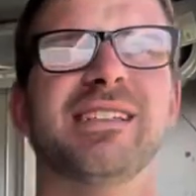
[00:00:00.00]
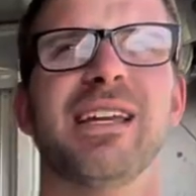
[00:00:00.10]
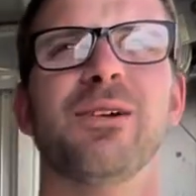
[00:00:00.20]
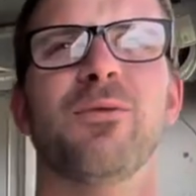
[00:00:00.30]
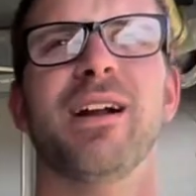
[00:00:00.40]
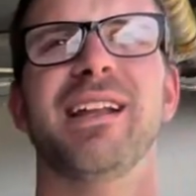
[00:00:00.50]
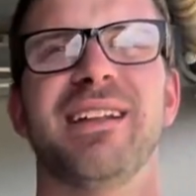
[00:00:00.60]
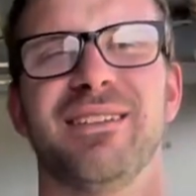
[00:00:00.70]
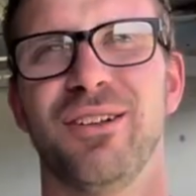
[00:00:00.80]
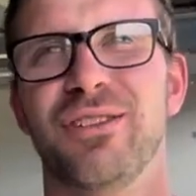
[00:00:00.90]
We'll see what it
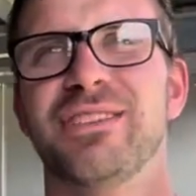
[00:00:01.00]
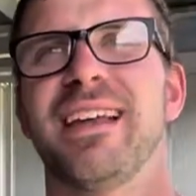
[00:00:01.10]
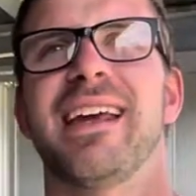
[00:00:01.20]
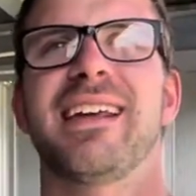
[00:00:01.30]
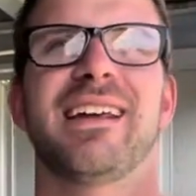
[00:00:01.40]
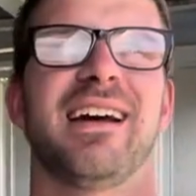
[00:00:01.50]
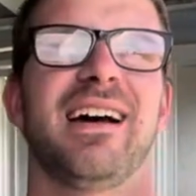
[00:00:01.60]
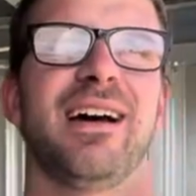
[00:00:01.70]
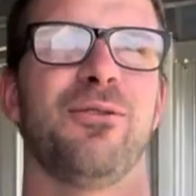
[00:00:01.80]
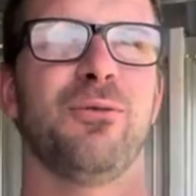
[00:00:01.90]
looks like
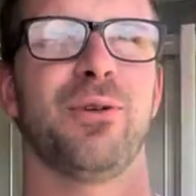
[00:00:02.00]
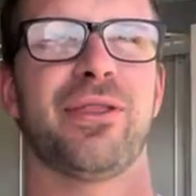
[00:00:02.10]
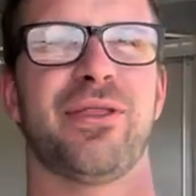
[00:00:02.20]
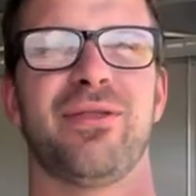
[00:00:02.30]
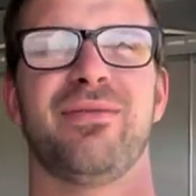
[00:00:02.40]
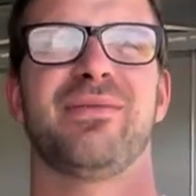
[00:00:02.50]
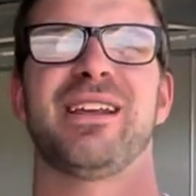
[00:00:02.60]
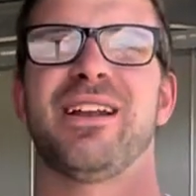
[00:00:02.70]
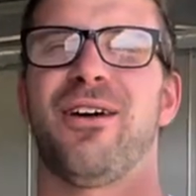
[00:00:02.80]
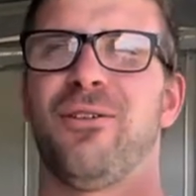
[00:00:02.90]
with,
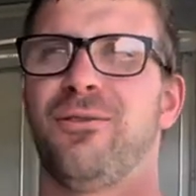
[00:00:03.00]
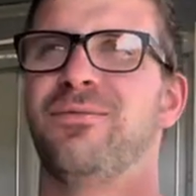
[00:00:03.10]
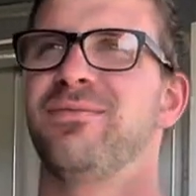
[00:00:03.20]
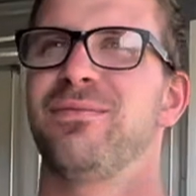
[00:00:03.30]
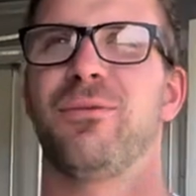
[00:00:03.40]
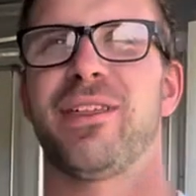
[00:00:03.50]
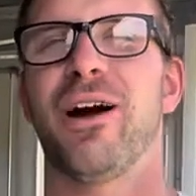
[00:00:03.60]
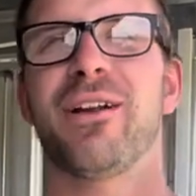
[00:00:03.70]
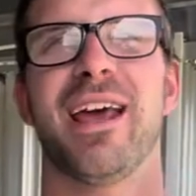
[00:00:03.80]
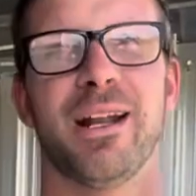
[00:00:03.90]

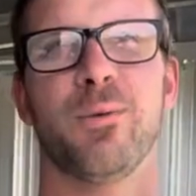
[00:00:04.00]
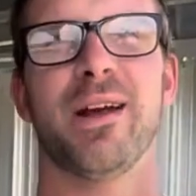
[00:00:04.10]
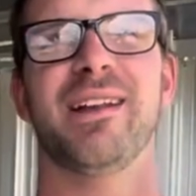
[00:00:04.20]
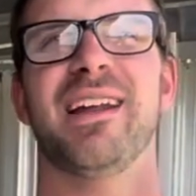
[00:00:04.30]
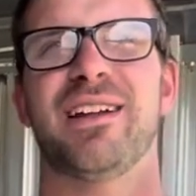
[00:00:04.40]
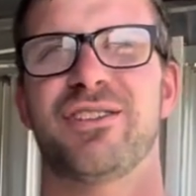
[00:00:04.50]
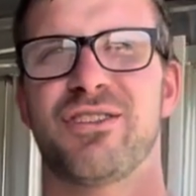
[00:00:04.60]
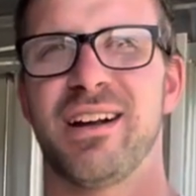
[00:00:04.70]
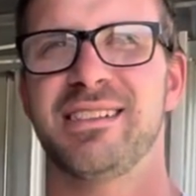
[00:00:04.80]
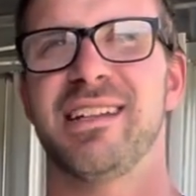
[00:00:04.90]
without a headwind at
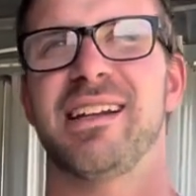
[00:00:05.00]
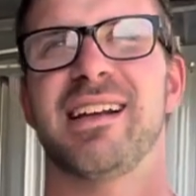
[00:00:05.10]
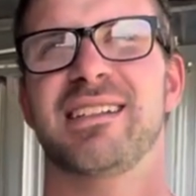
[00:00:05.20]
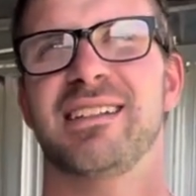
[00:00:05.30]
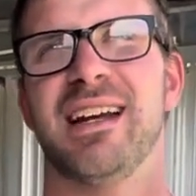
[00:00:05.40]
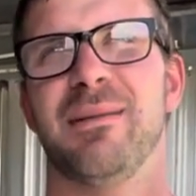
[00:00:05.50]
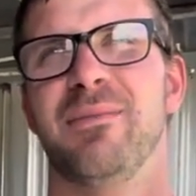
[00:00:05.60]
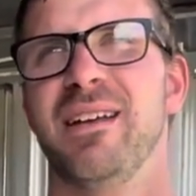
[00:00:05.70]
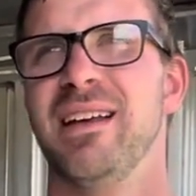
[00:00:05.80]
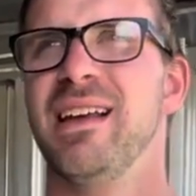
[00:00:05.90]
Tri-State next time.
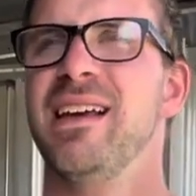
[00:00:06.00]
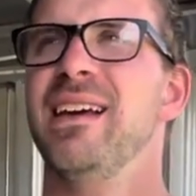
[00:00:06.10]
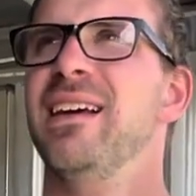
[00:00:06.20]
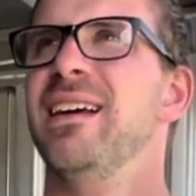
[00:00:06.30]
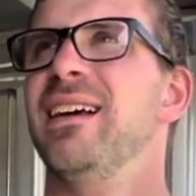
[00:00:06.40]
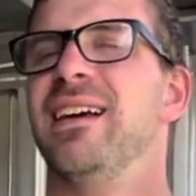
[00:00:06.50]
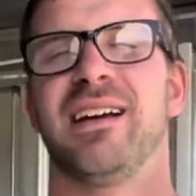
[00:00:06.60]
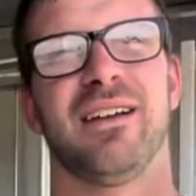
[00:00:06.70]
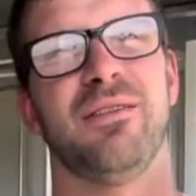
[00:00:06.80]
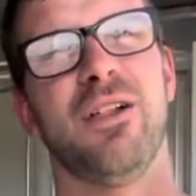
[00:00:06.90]

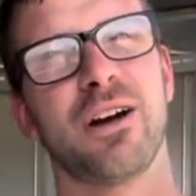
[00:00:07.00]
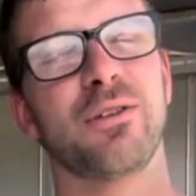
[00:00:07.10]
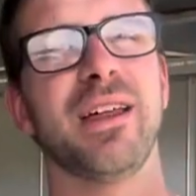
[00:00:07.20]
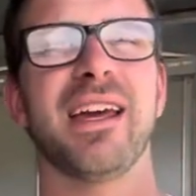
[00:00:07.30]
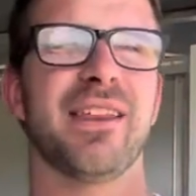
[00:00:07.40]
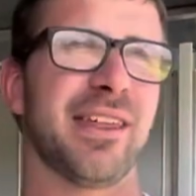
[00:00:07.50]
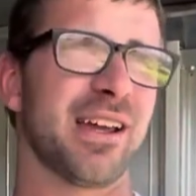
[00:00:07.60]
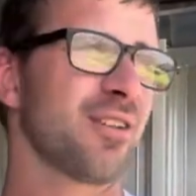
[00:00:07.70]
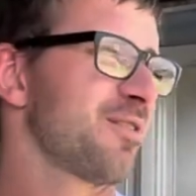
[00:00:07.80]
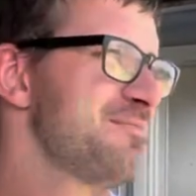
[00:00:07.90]
Luckily, I think
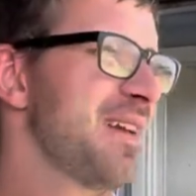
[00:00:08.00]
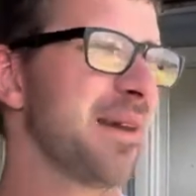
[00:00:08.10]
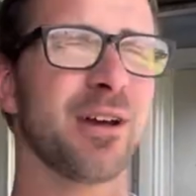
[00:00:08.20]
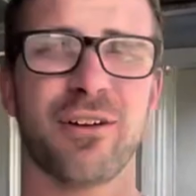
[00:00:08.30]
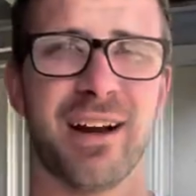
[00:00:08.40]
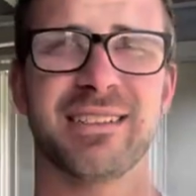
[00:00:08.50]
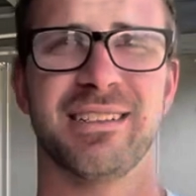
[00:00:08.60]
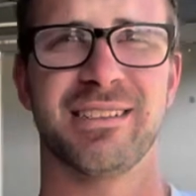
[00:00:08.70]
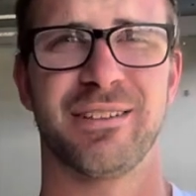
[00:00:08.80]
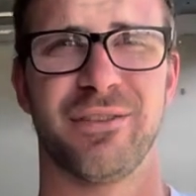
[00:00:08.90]
maybe
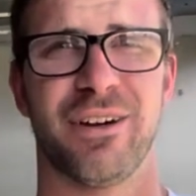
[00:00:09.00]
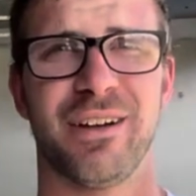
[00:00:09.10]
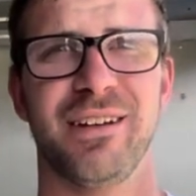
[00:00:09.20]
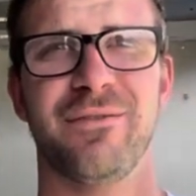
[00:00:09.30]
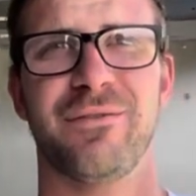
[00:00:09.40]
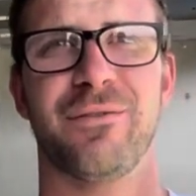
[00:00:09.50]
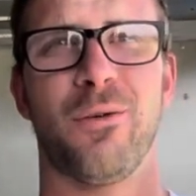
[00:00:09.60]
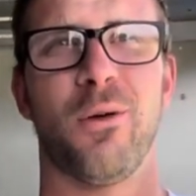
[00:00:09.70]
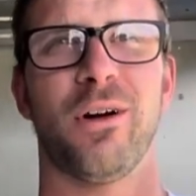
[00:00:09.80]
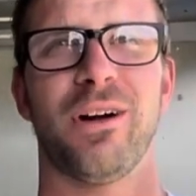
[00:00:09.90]
crisis averted
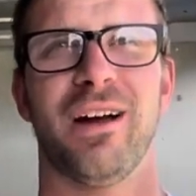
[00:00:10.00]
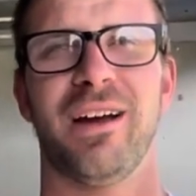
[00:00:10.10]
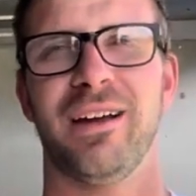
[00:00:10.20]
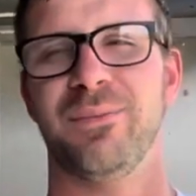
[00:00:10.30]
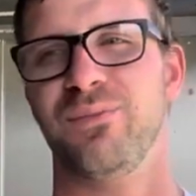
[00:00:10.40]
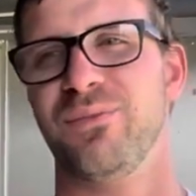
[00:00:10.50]
for